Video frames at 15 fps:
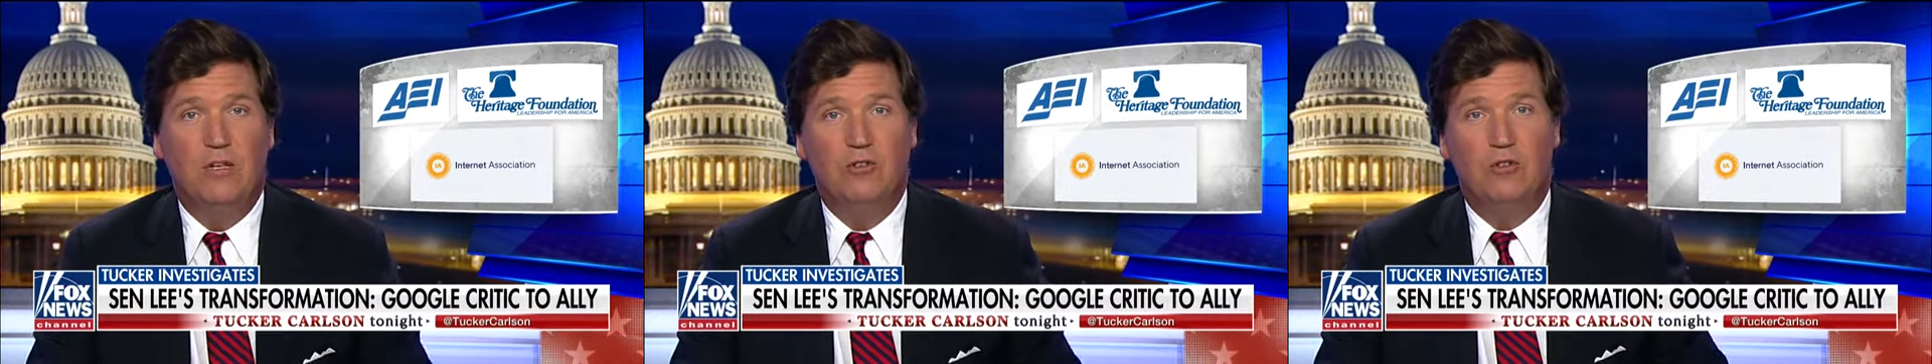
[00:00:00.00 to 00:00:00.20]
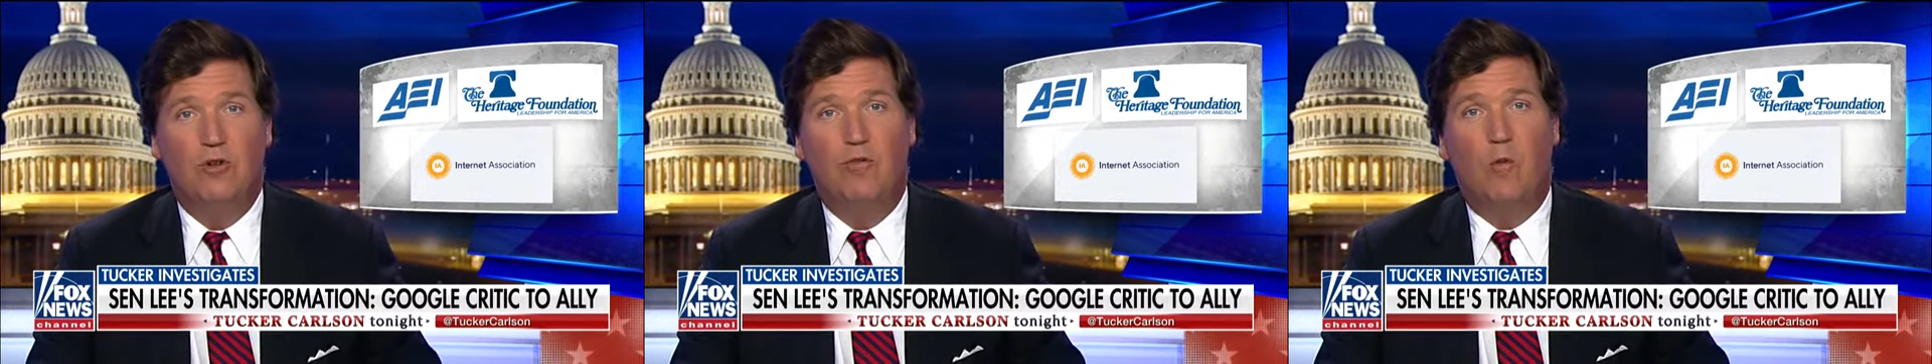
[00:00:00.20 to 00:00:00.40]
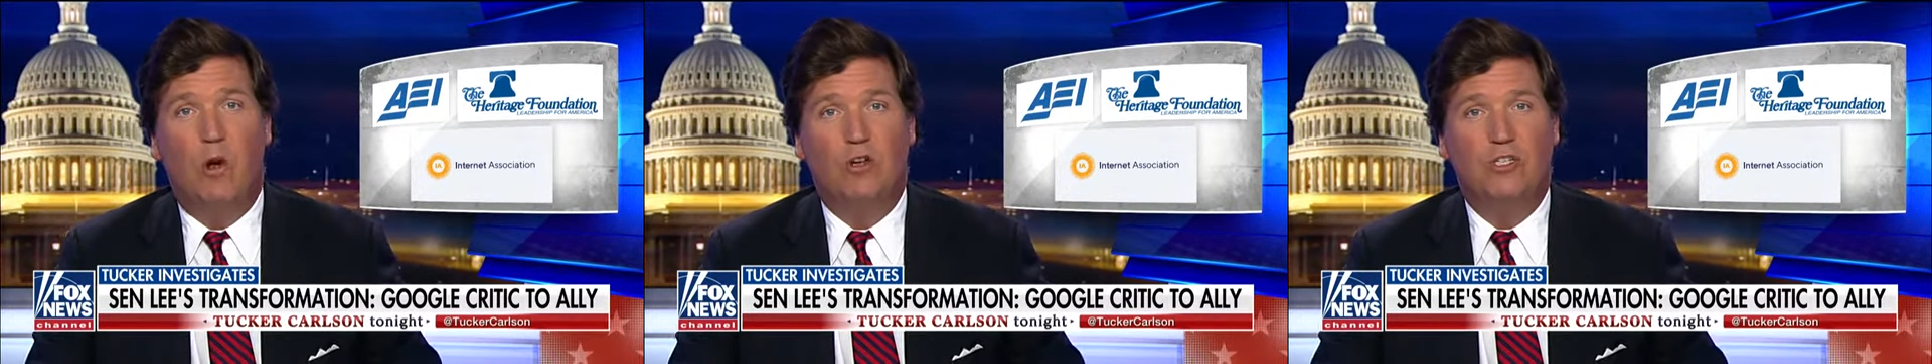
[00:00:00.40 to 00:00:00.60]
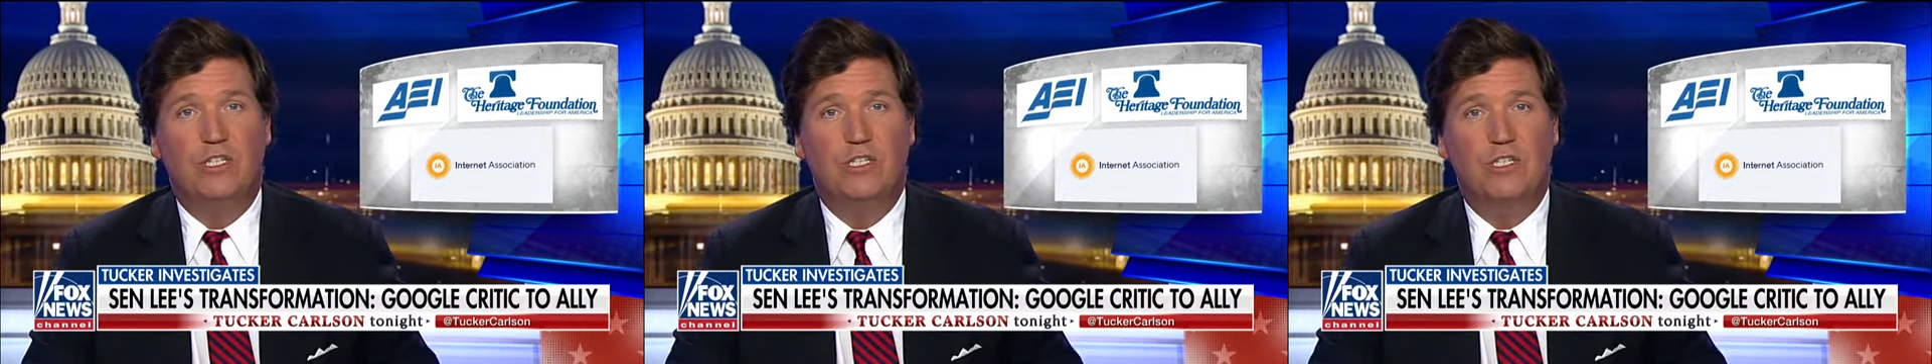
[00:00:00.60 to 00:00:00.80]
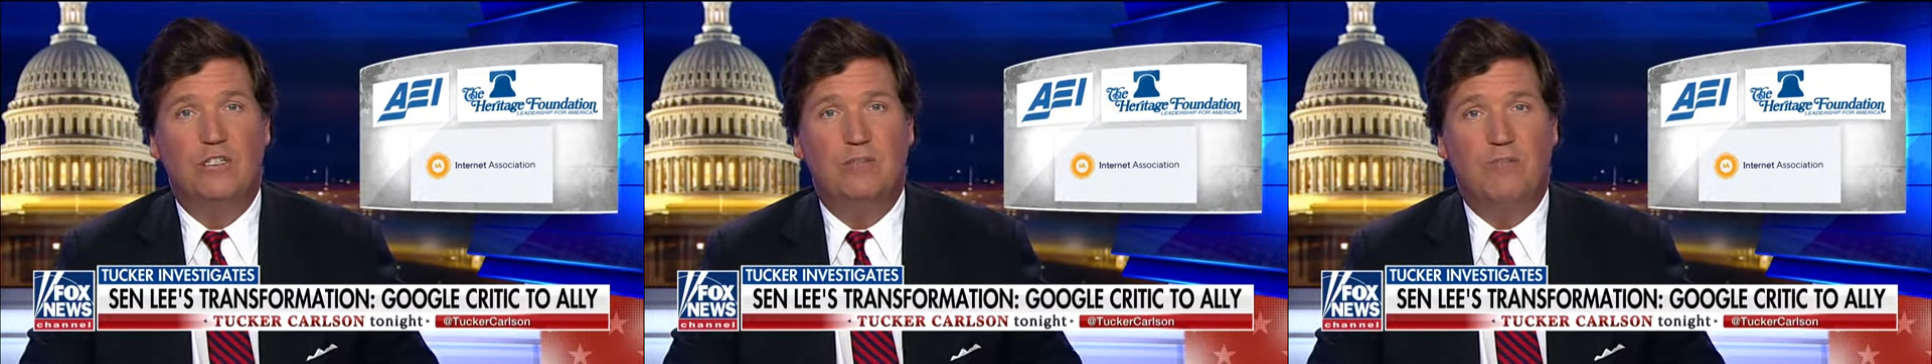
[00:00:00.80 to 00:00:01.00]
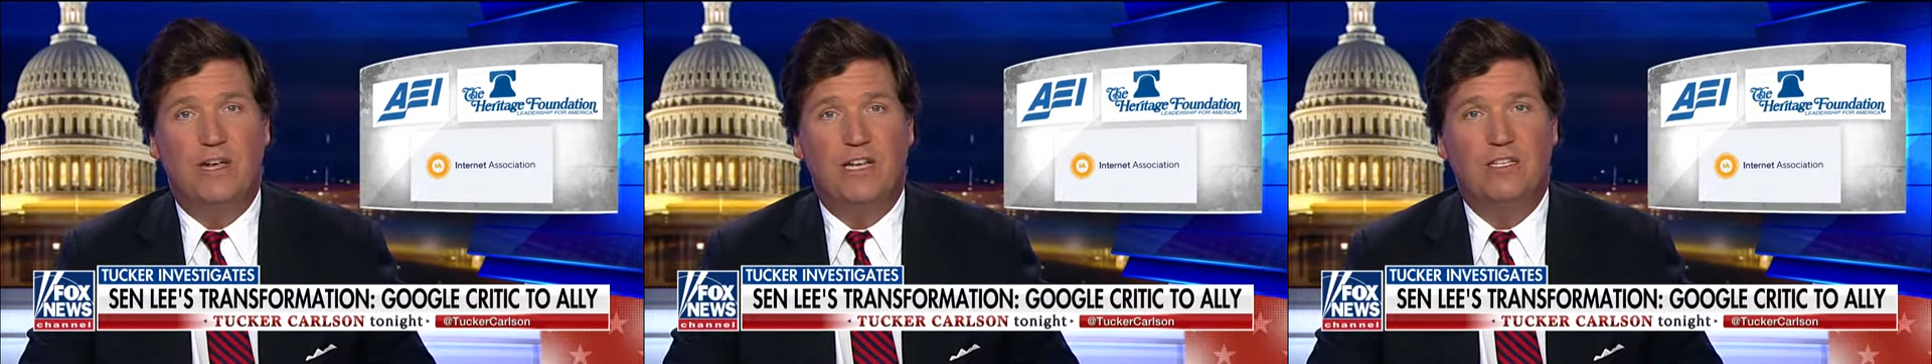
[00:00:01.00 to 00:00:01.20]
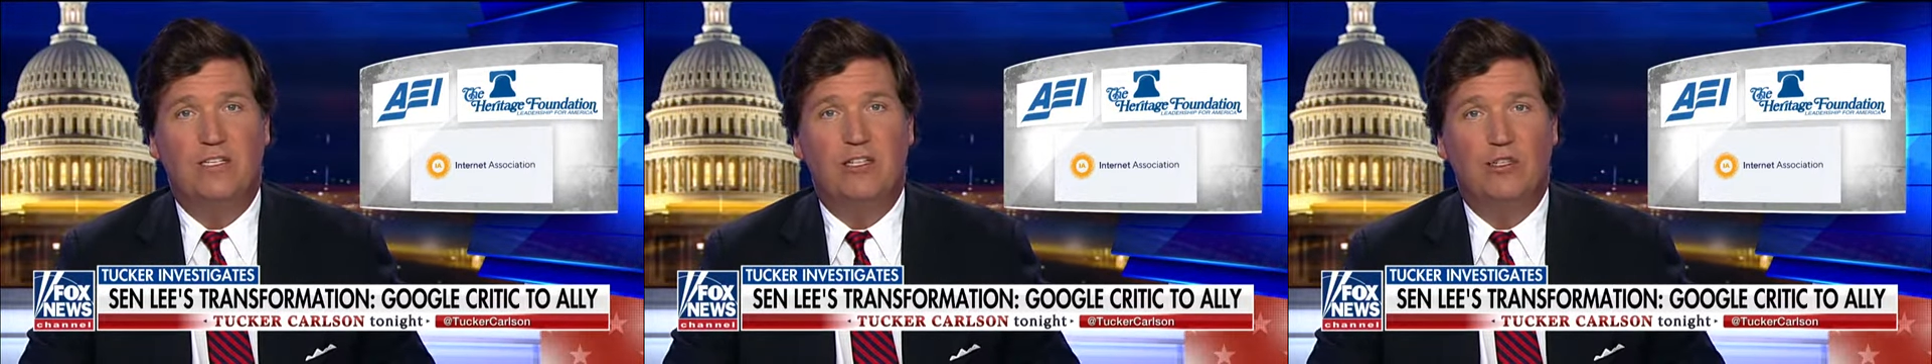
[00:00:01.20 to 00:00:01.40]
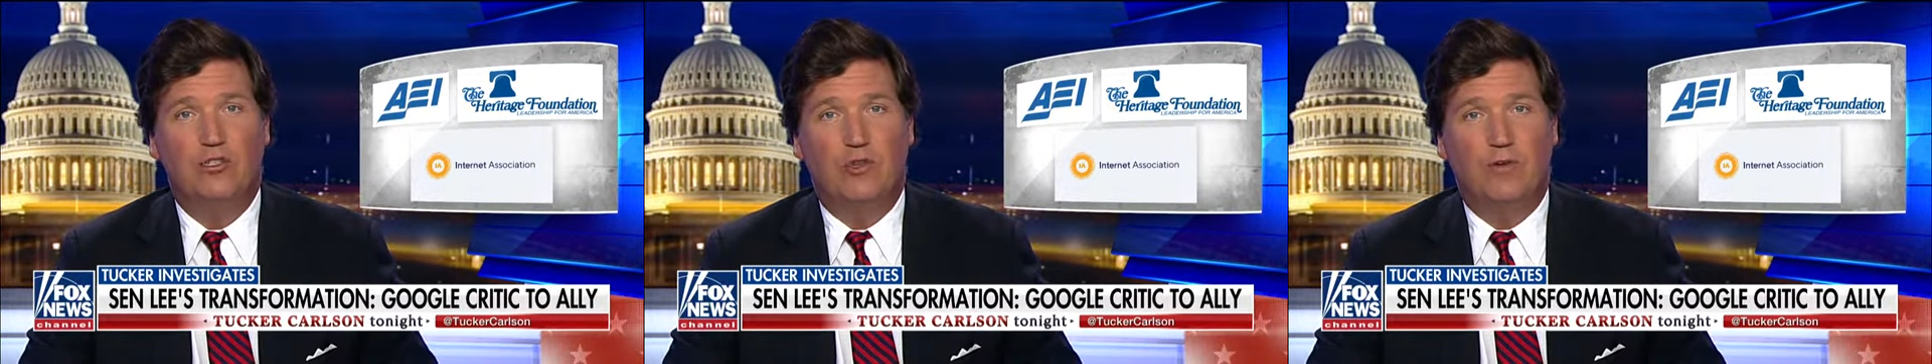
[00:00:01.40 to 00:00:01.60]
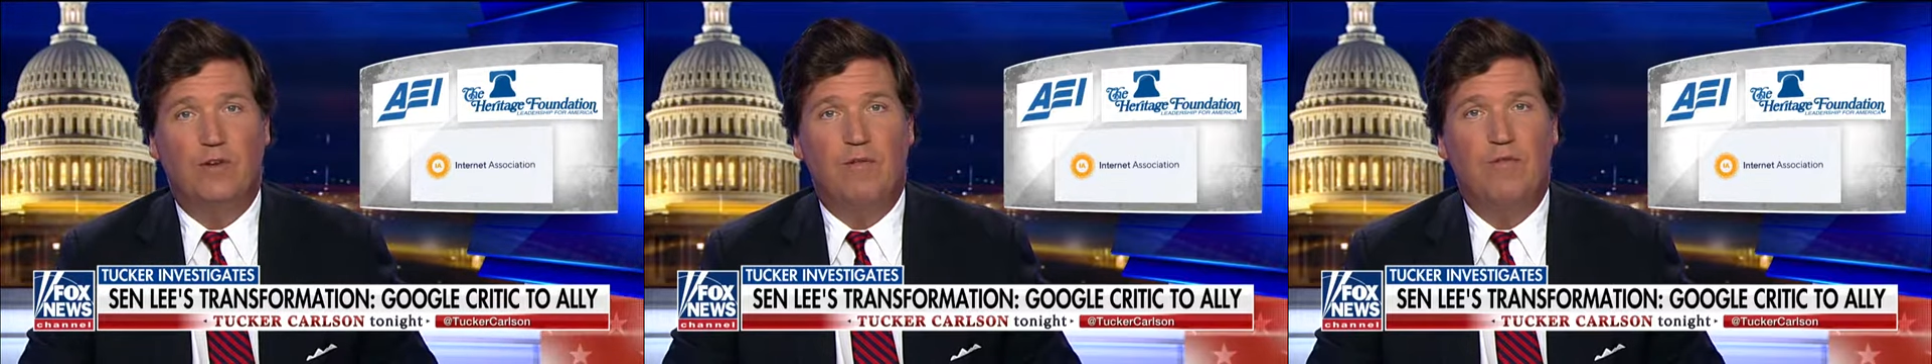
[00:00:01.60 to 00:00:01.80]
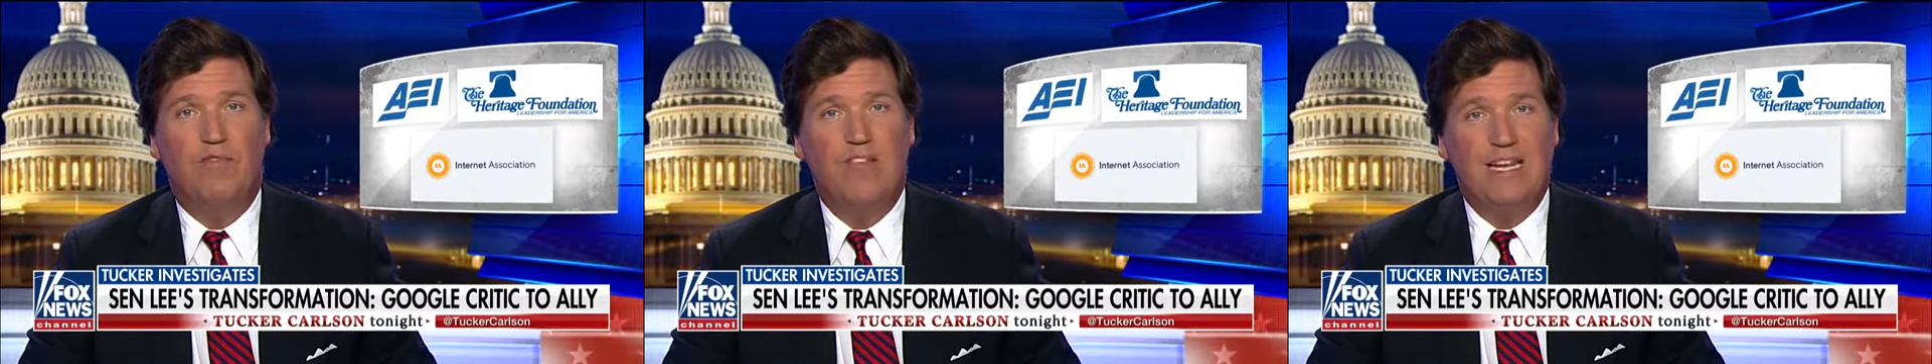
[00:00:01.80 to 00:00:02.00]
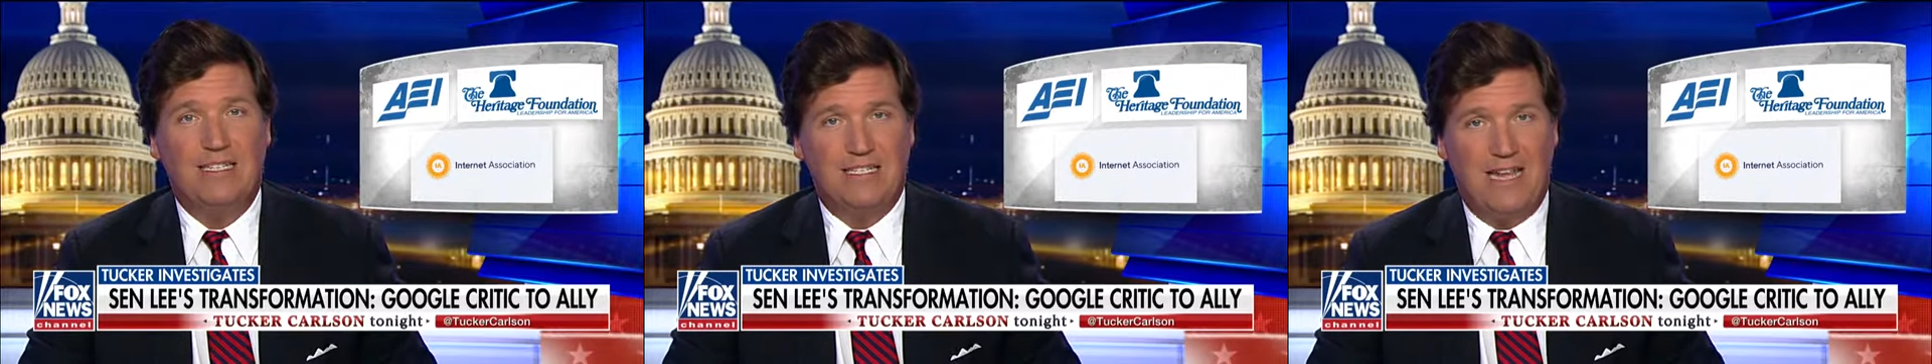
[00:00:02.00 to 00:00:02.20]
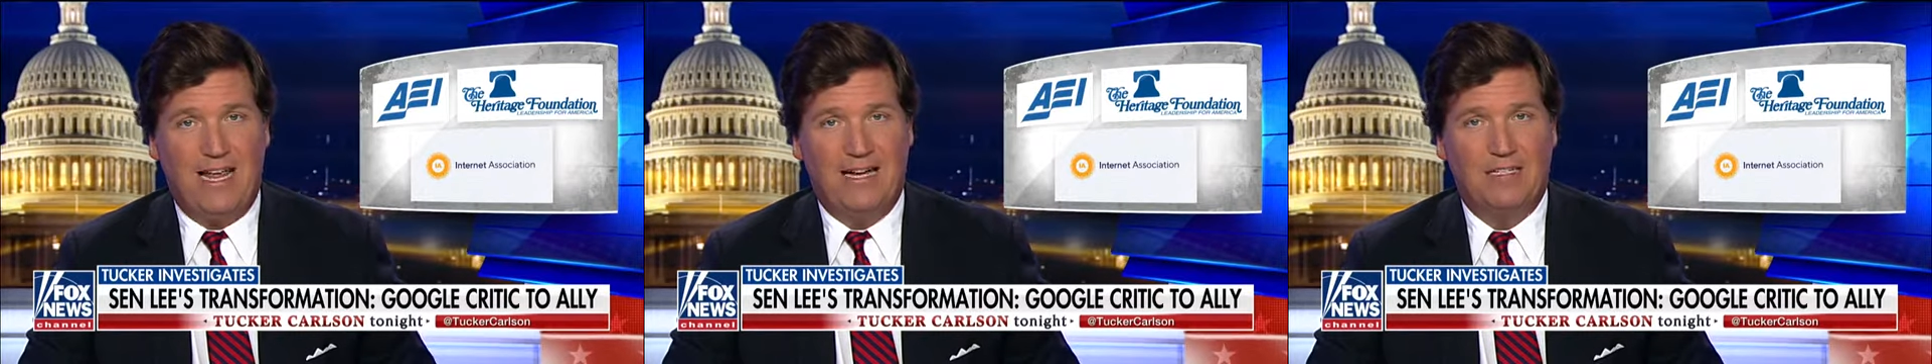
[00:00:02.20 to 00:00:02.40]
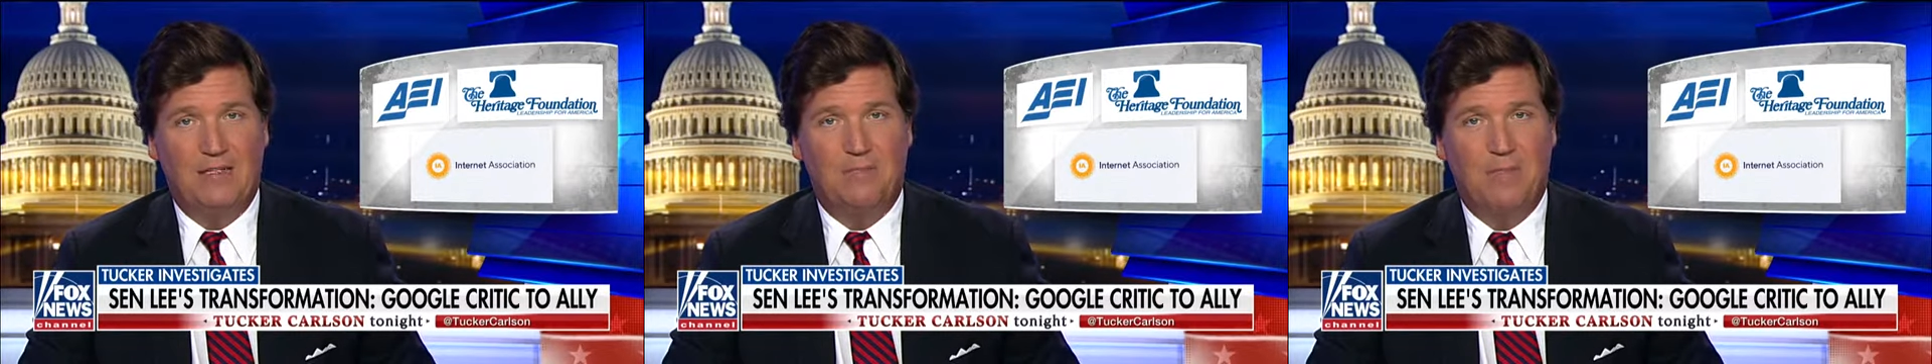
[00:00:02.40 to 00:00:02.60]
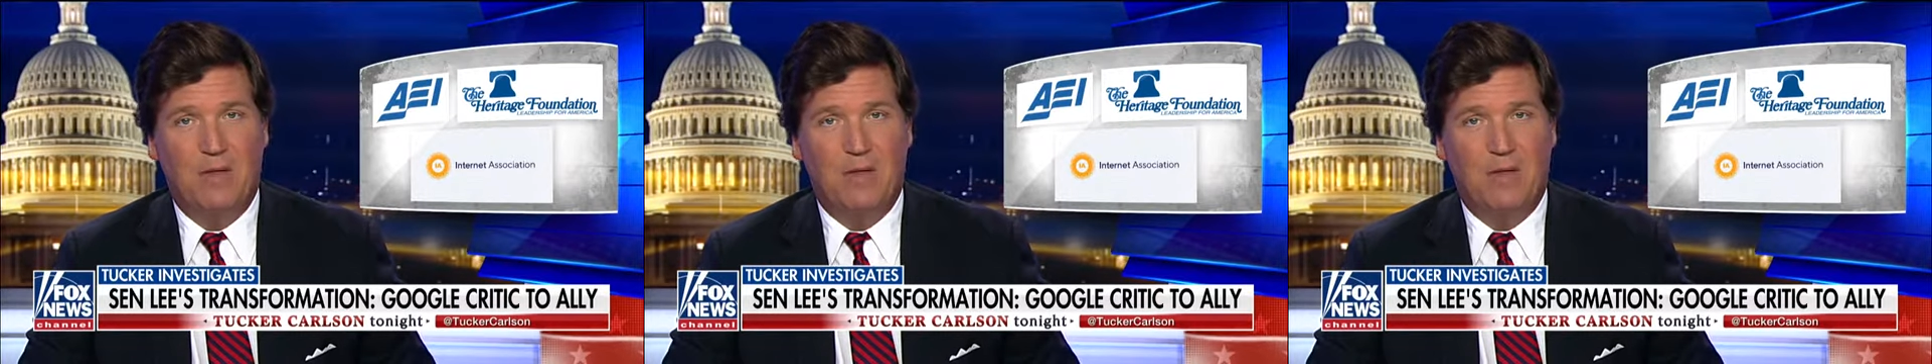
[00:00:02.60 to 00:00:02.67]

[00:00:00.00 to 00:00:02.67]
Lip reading: two of Washington's biggest conservative think tanks.